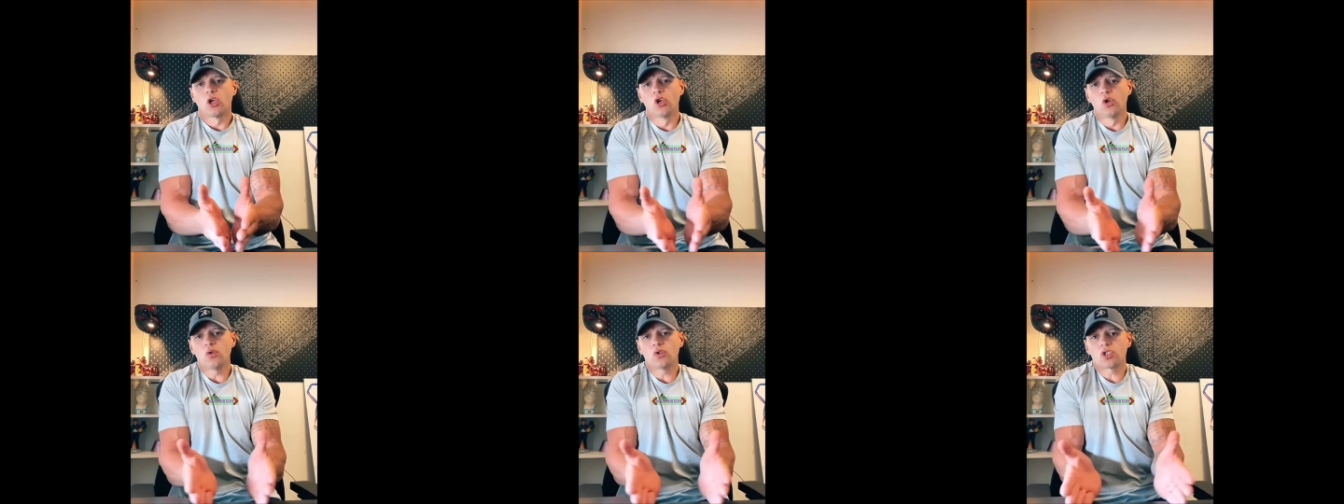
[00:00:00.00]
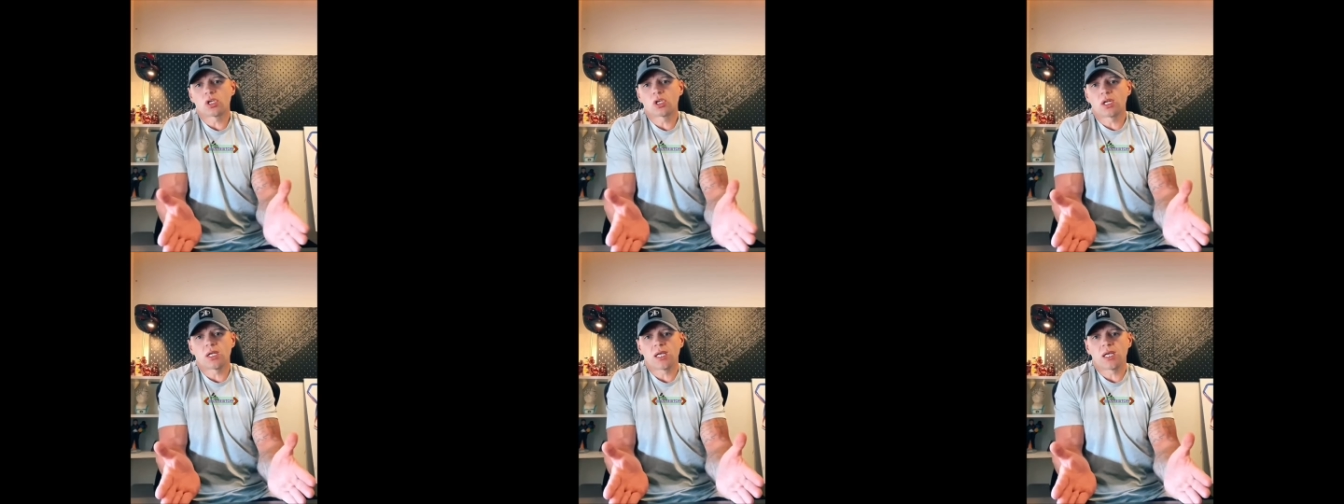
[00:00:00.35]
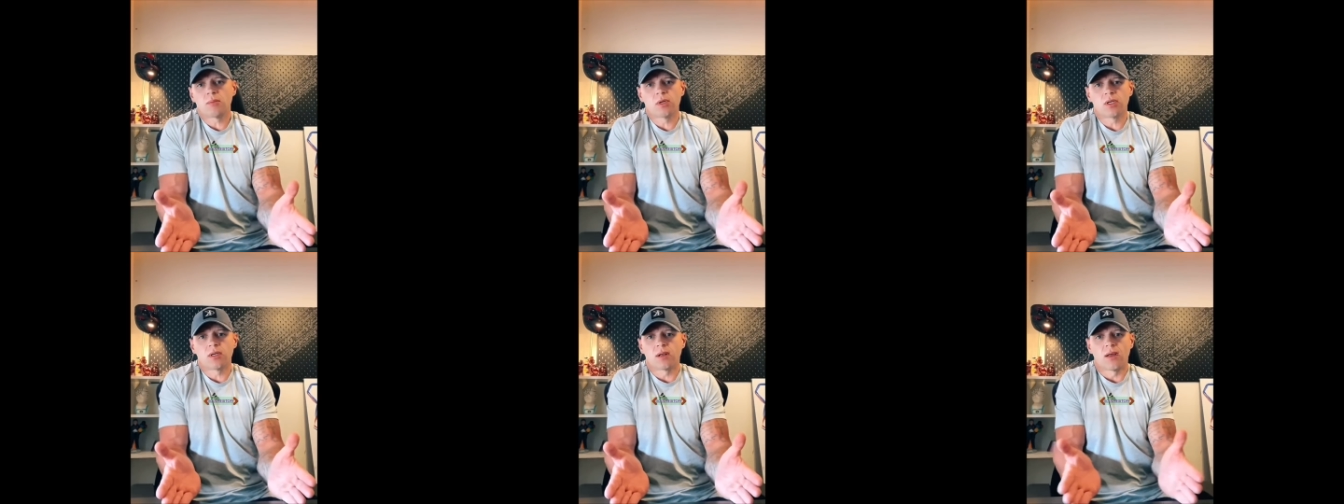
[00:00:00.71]
who's
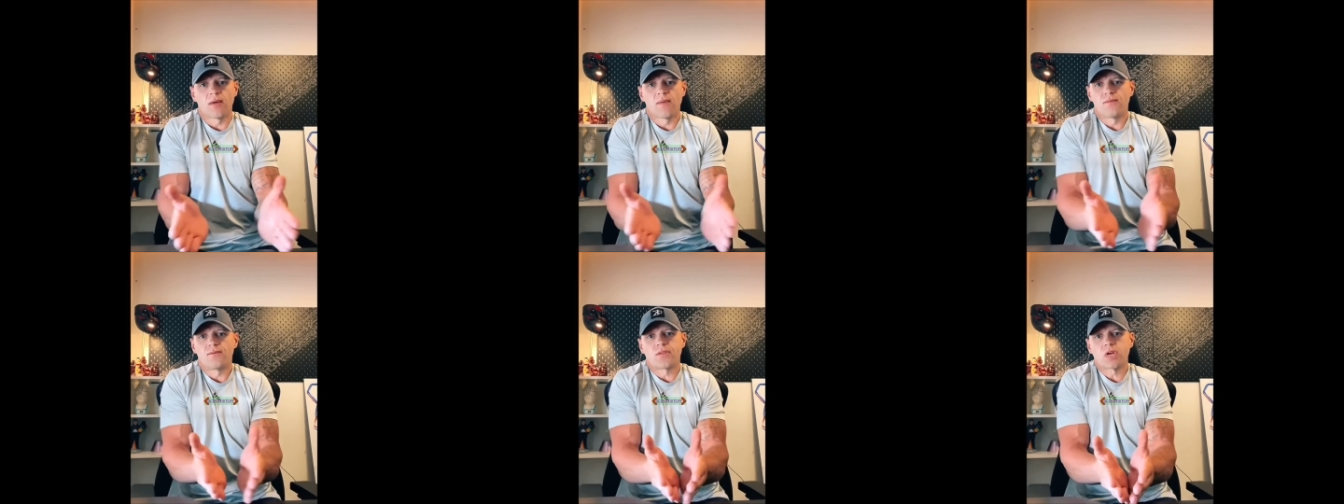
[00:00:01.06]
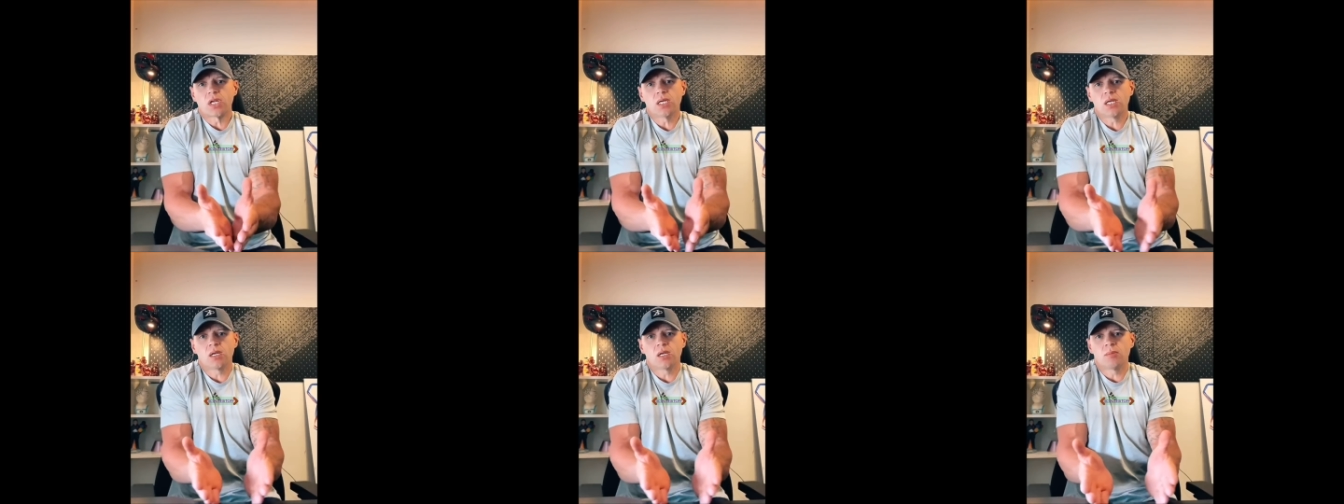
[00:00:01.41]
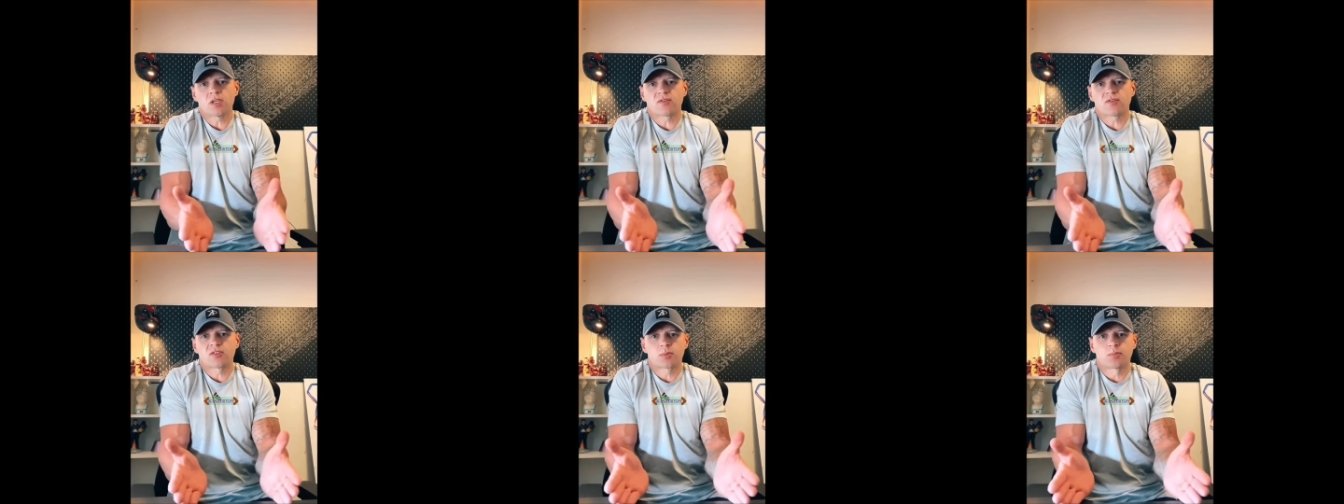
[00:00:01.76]
screaming
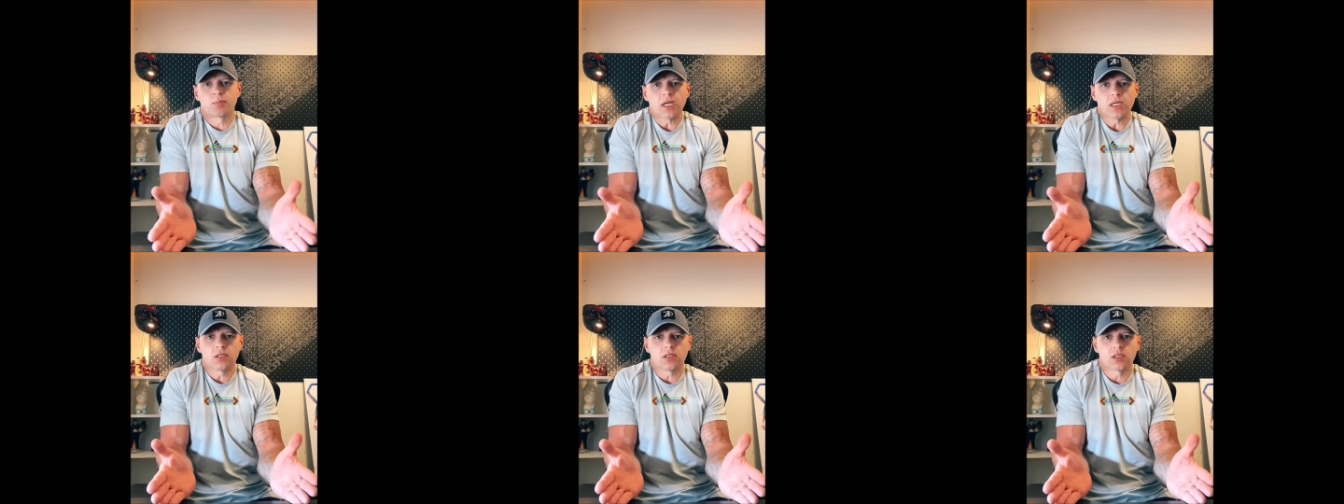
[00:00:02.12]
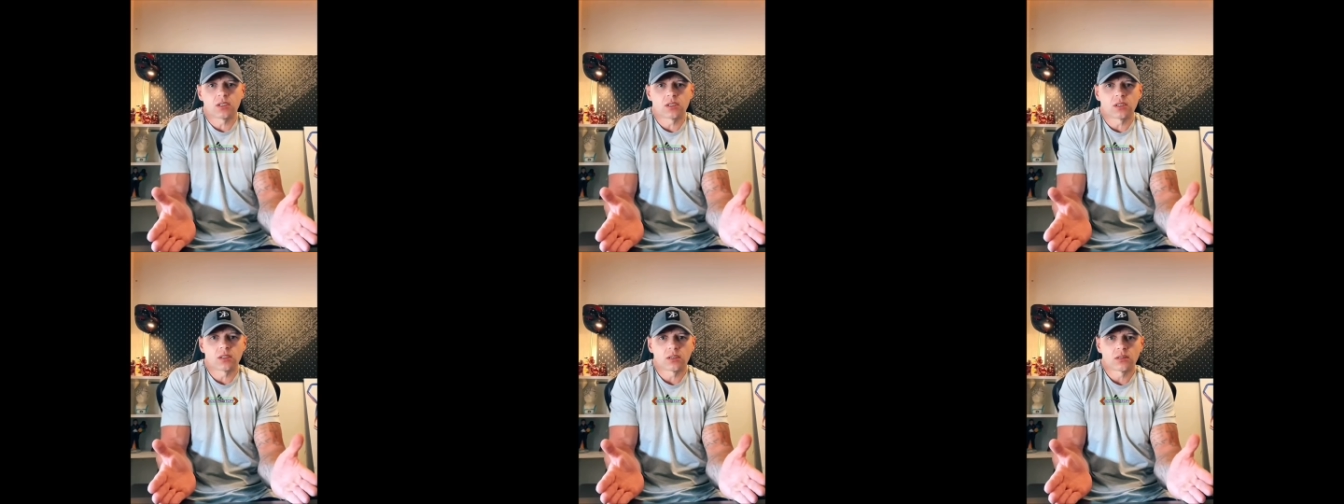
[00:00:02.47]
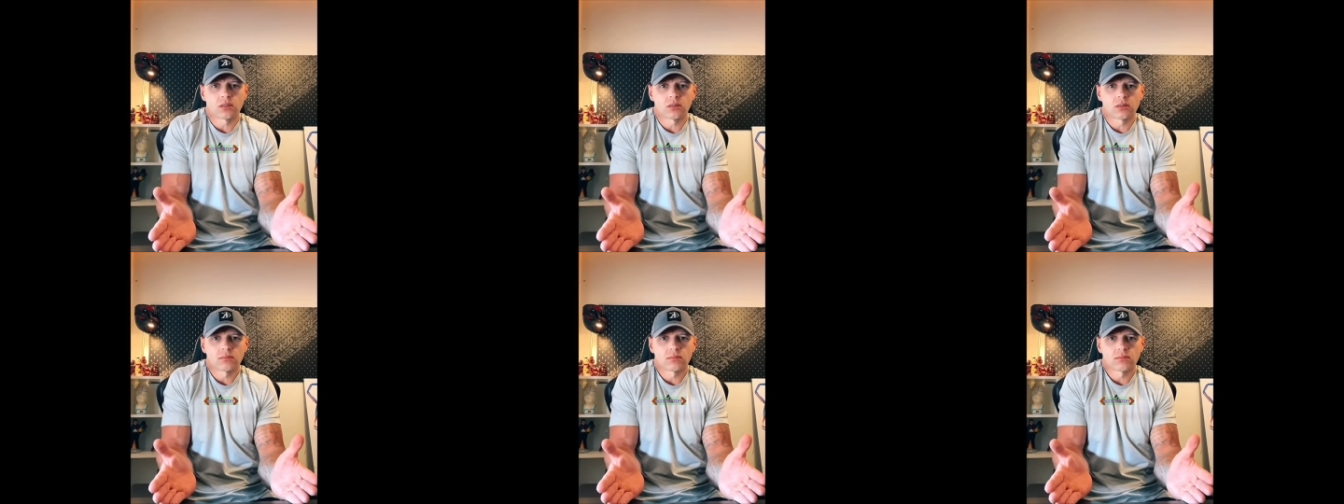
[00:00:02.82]
freedom of speech?